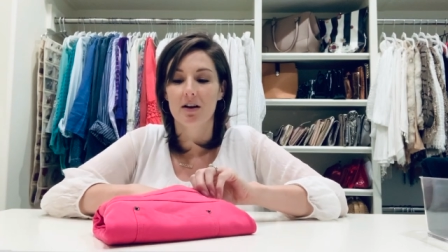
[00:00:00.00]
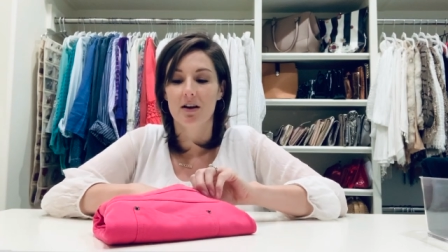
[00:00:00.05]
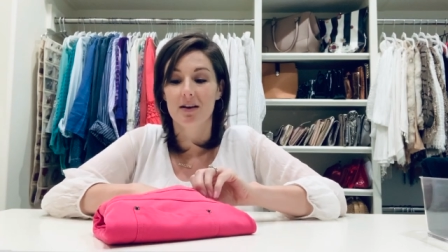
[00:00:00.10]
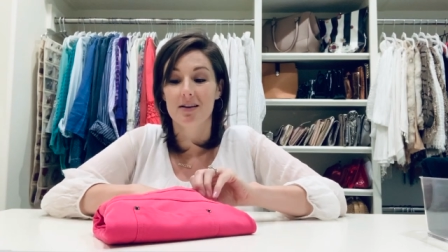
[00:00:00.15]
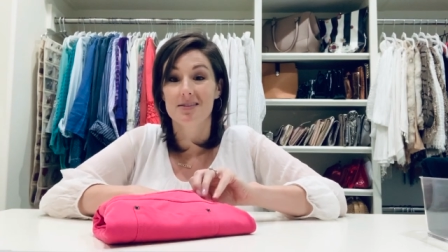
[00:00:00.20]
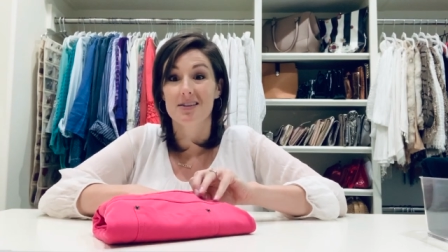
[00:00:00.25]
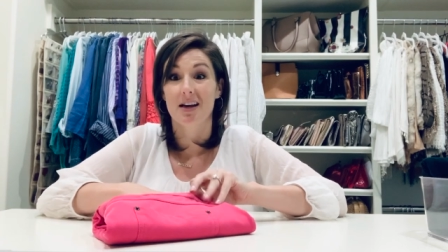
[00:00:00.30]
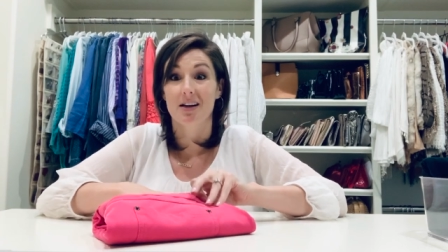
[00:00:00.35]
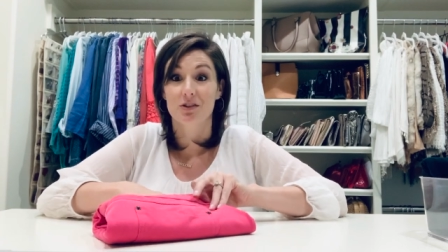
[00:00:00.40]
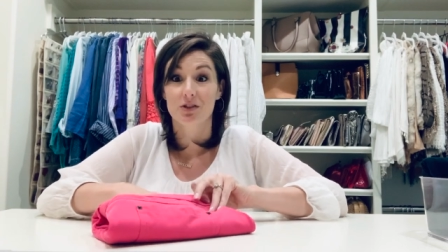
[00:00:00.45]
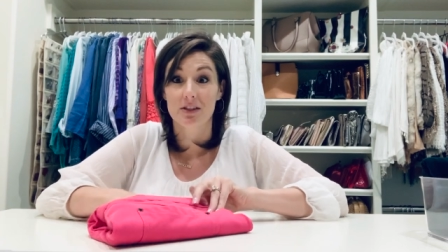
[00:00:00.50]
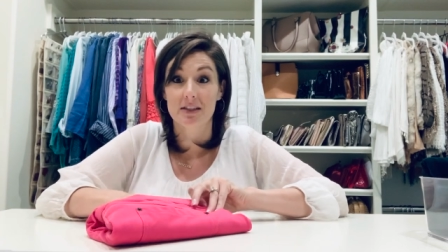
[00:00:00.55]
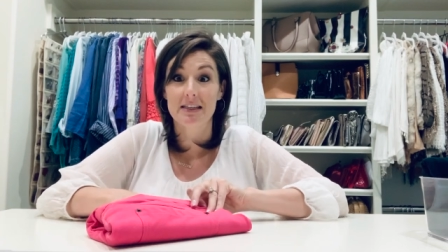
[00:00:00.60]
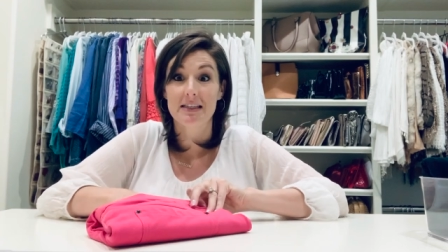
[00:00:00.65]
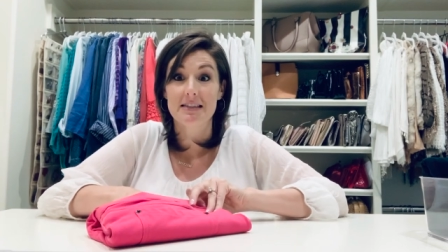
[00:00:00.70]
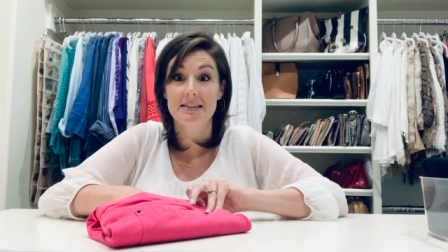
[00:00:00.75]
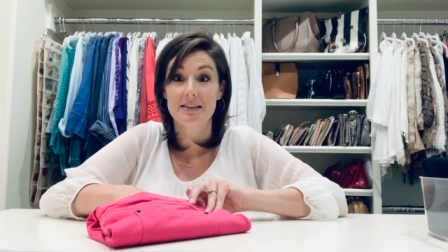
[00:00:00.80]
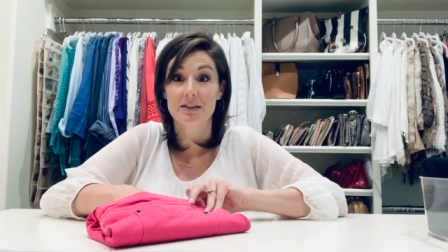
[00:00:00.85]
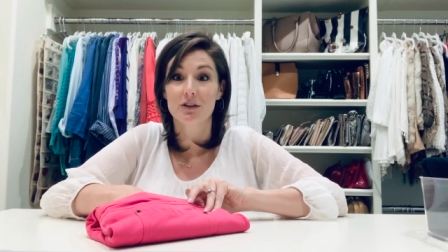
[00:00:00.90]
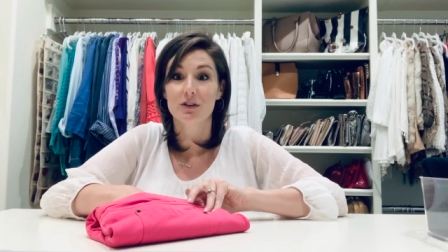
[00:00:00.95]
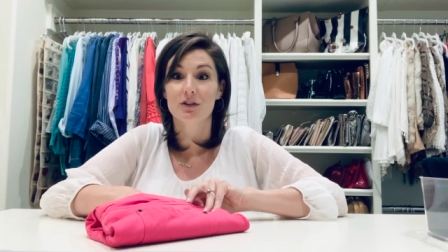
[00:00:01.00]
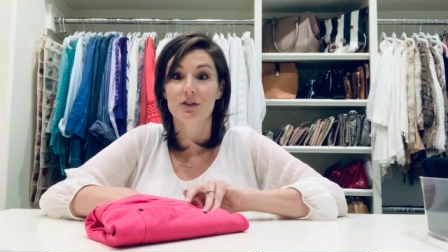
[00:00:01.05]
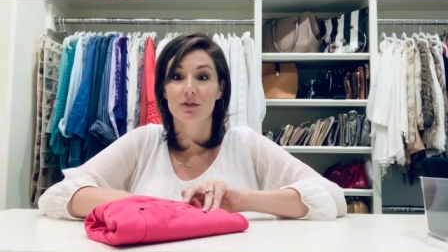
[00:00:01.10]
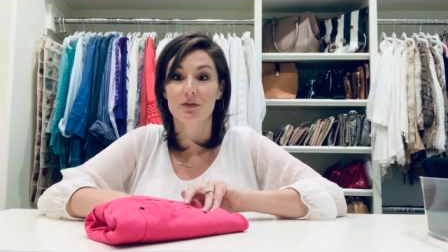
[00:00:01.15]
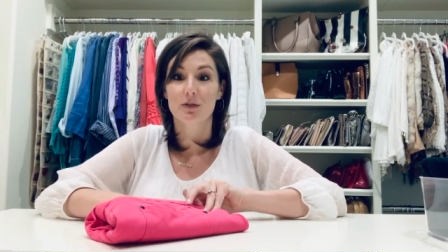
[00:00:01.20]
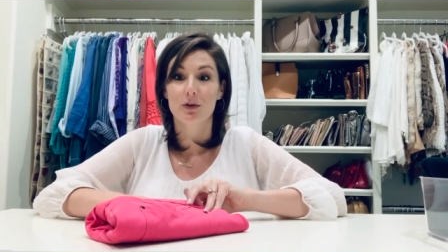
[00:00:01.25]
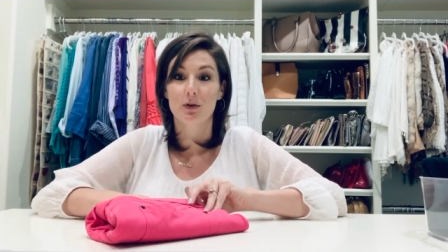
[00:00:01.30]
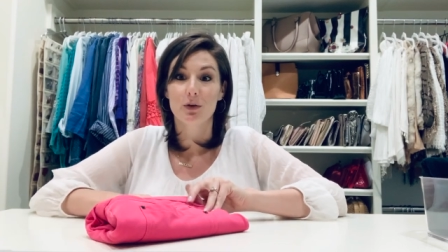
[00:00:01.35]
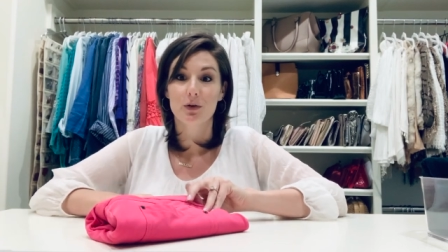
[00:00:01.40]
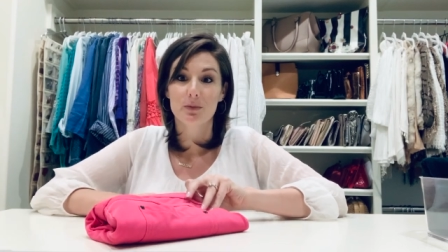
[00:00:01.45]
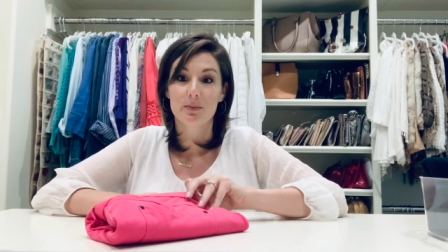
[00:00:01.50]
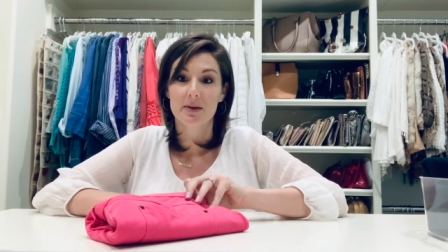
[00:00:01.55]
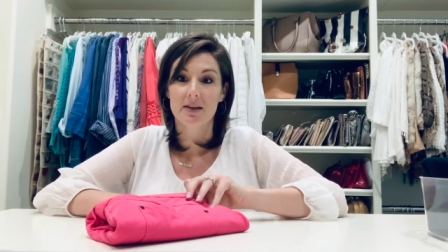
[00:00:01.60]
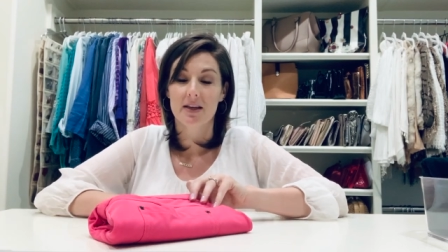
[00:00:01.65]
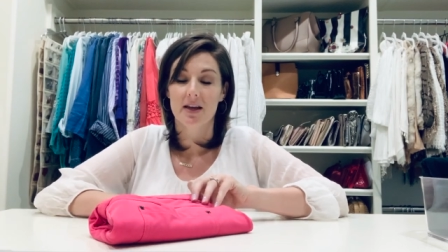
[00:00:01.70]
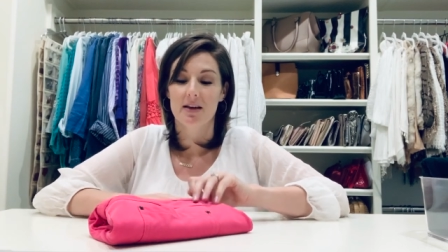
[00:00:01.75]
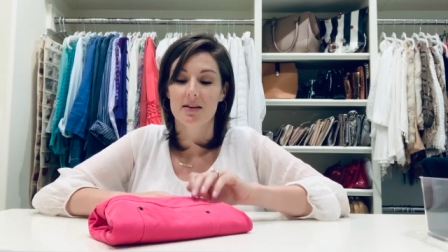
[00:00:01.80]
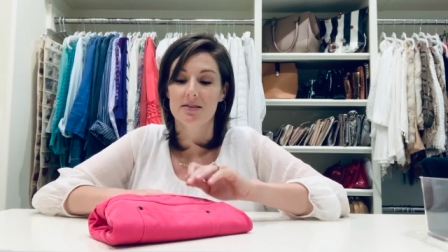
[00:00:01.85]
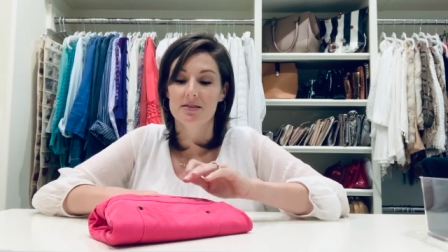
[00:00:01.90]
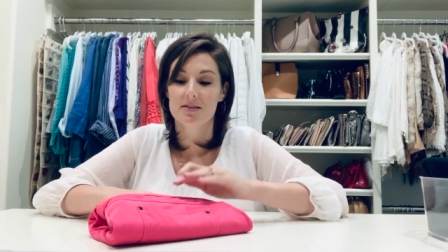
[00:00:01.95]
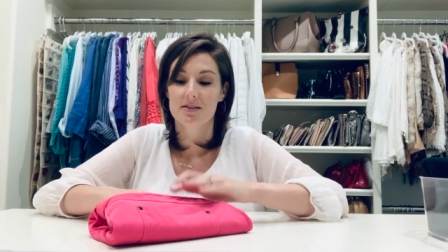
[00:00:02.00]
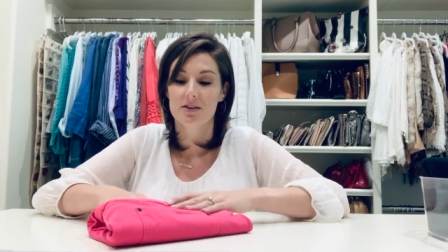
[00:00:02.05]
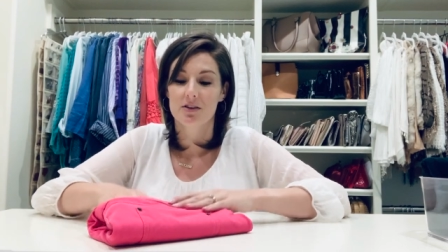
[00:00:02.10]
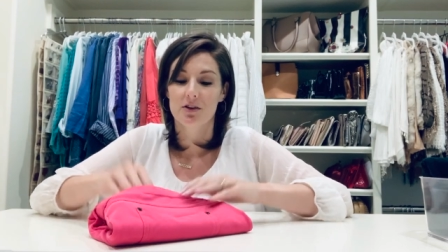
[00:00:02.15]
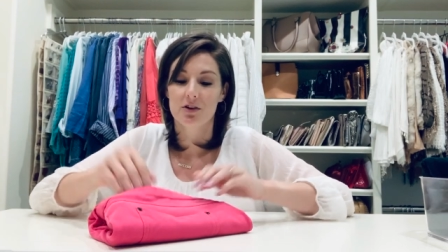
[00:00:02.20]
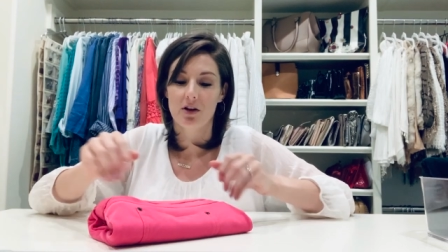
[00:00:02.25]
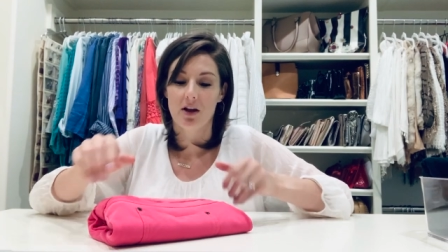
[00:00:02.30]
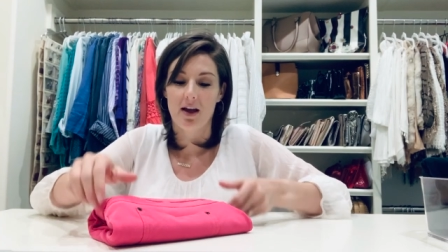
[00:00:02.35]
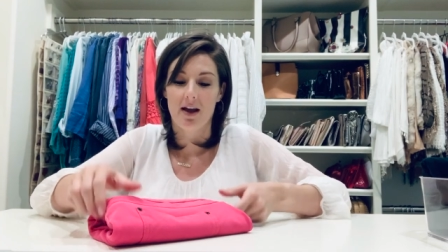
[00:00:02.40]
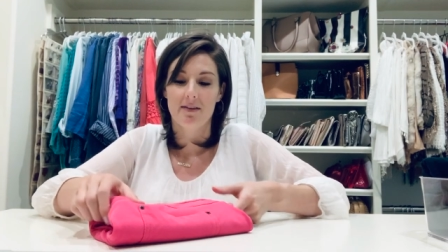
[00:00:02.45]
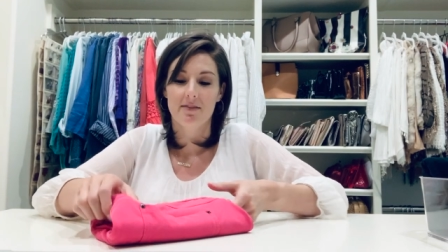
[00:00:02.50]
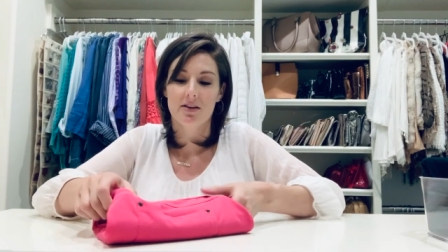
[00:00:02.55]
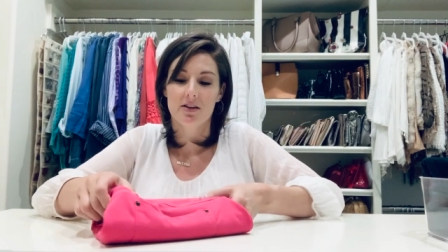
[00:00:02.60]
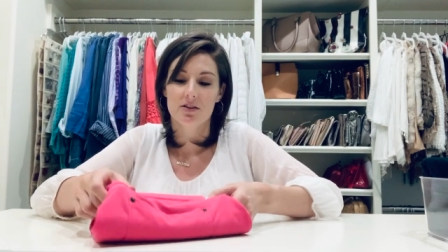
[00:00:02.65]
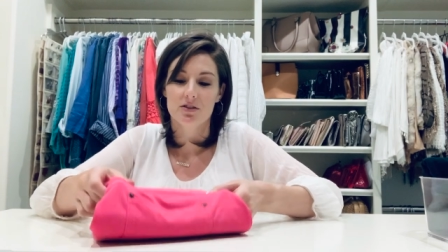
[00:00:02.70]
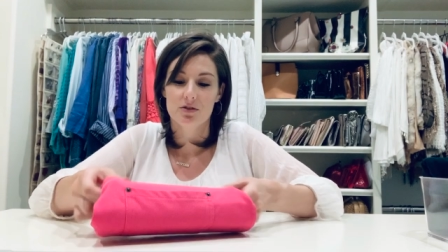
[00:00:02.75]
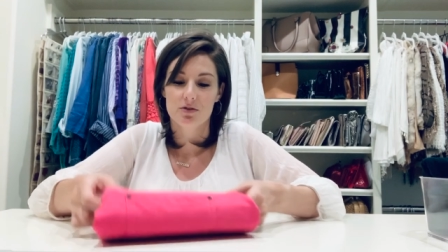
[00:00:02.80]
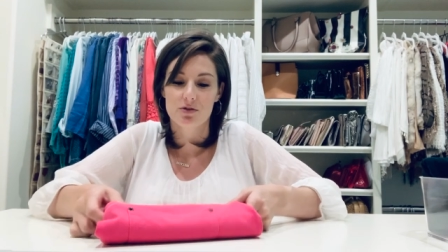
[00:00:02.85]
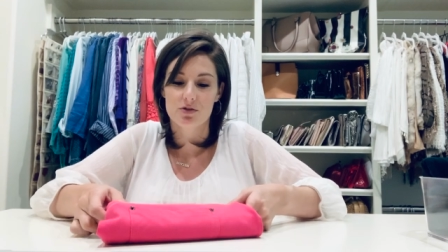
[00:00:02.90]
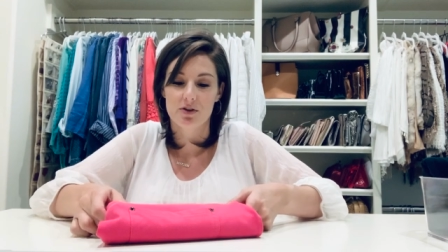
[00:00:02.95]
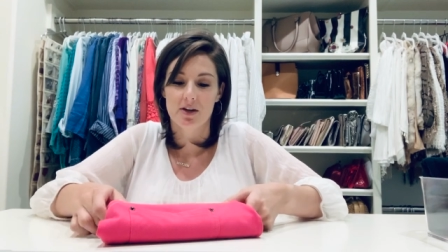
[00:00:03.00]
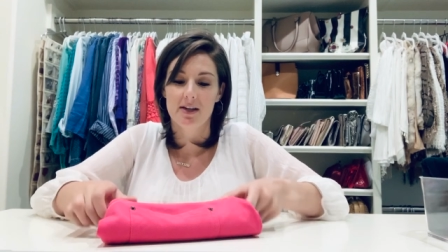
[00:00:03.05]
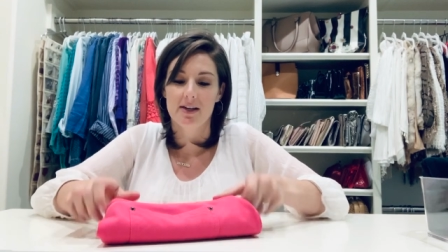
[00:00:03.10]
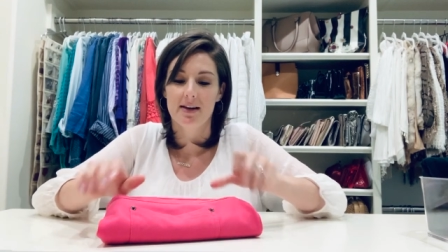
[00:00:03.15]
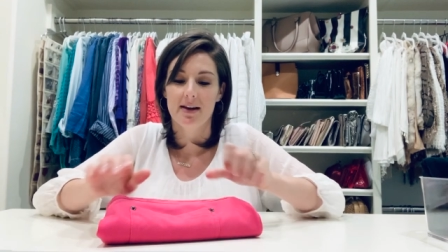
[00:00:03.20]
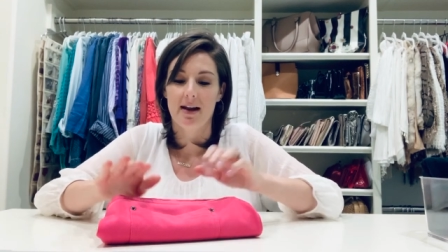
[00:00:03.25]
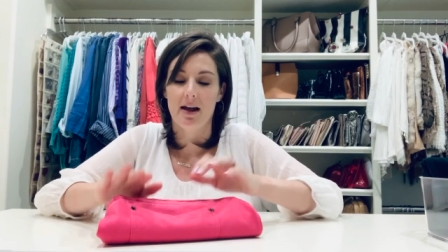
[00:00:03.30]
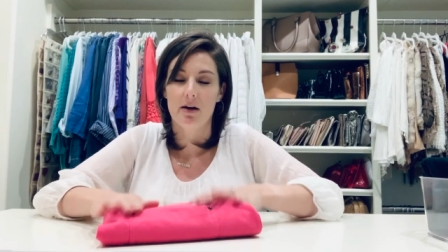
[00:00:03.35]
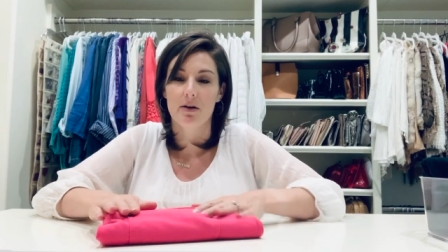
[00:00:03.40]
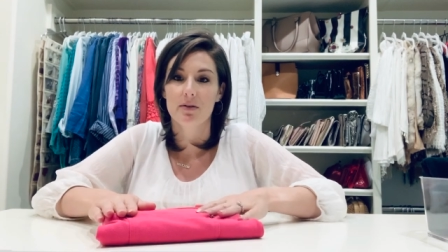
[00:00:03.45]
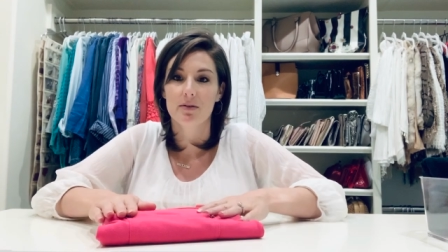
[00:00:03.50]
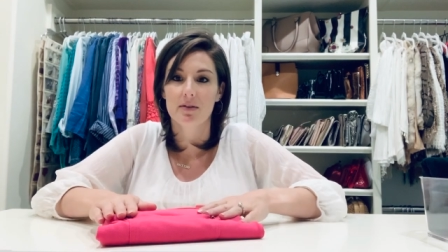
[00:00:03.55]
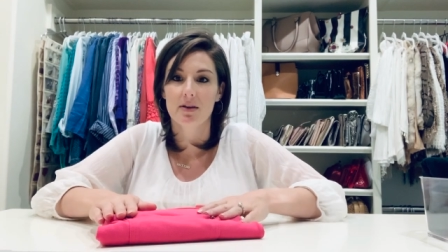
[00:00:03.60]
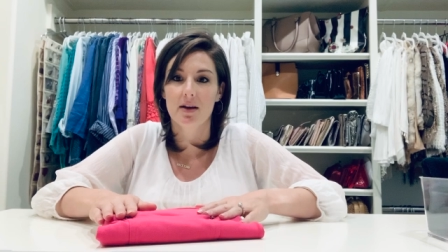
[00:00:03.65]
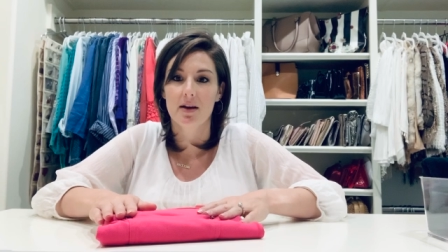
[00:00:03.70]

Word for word: is actually easier to fold because you're not having to straighten it out